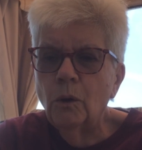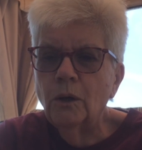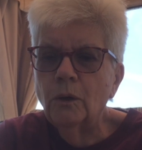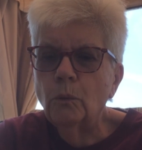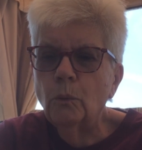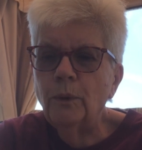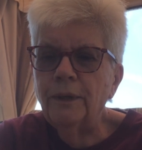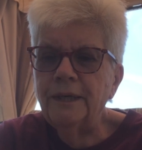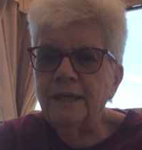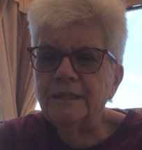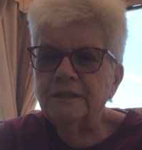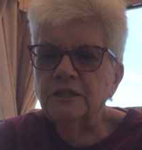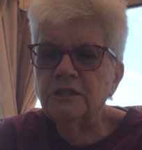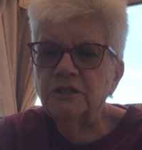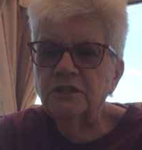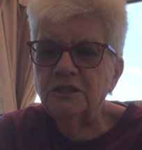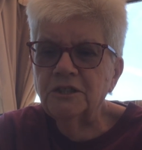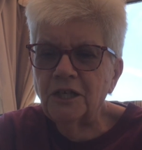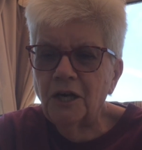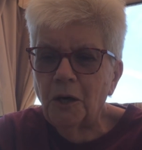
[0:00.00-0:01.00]
We need to
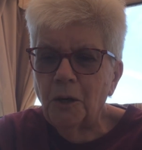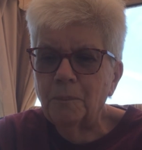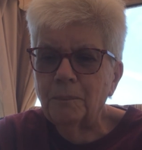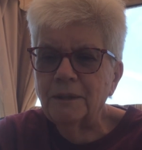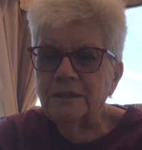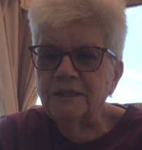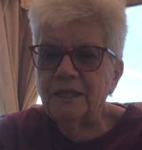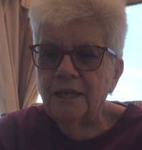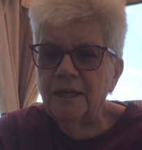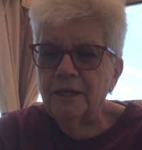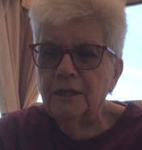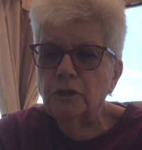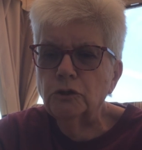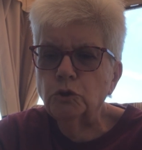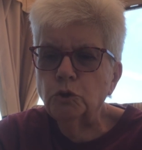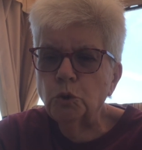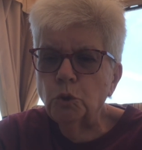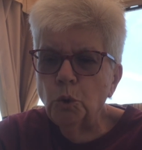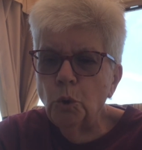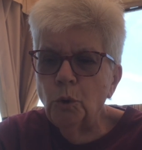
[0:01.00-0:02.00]
start by setting a
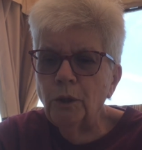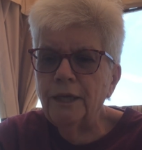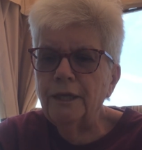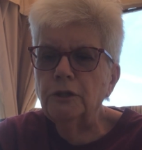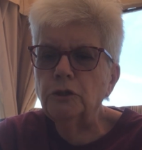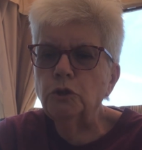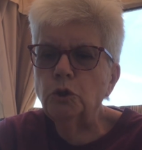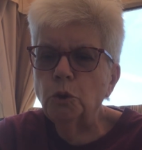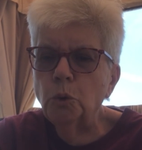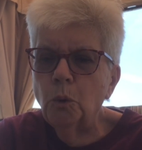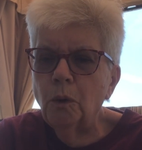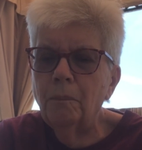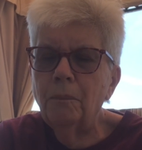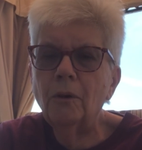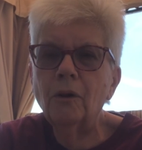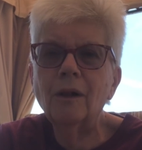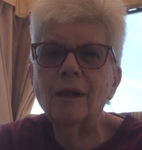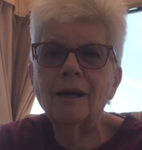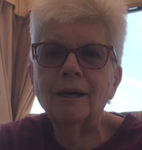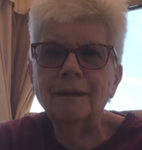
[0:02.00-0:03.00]
truly
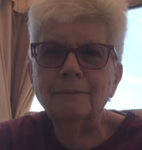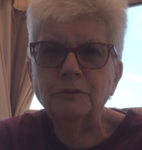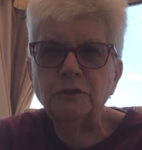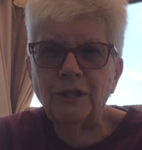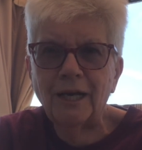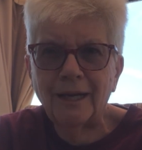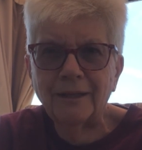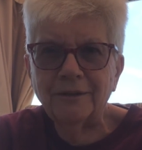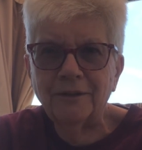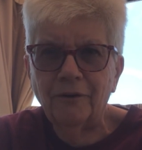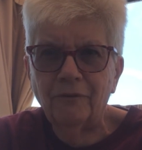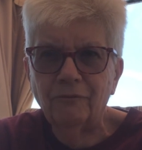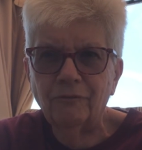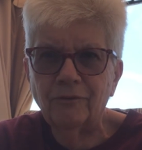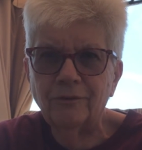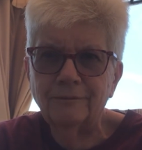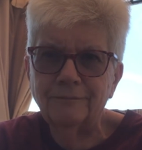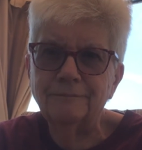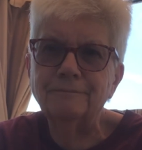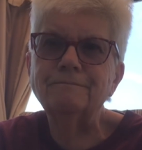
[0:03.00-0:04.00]
doable objective.
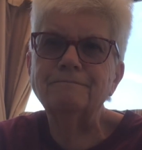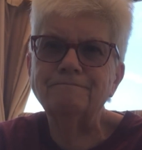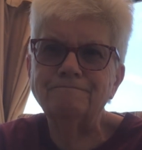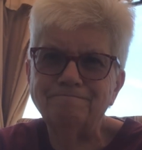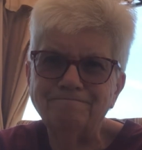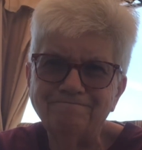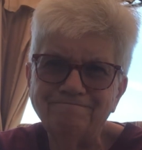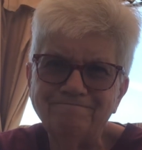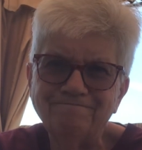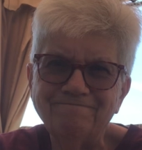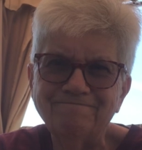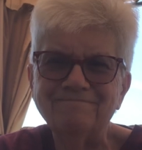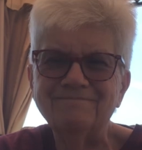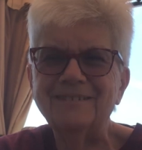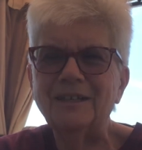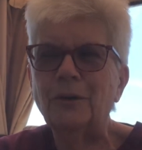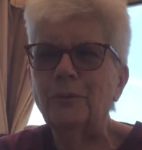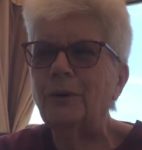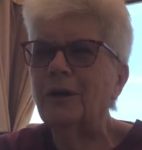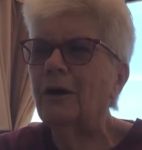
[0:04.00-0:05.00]

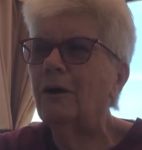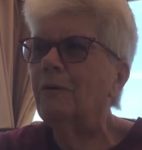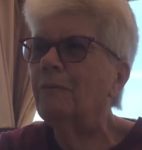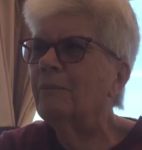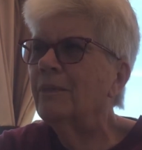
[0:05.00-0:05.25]
There we go.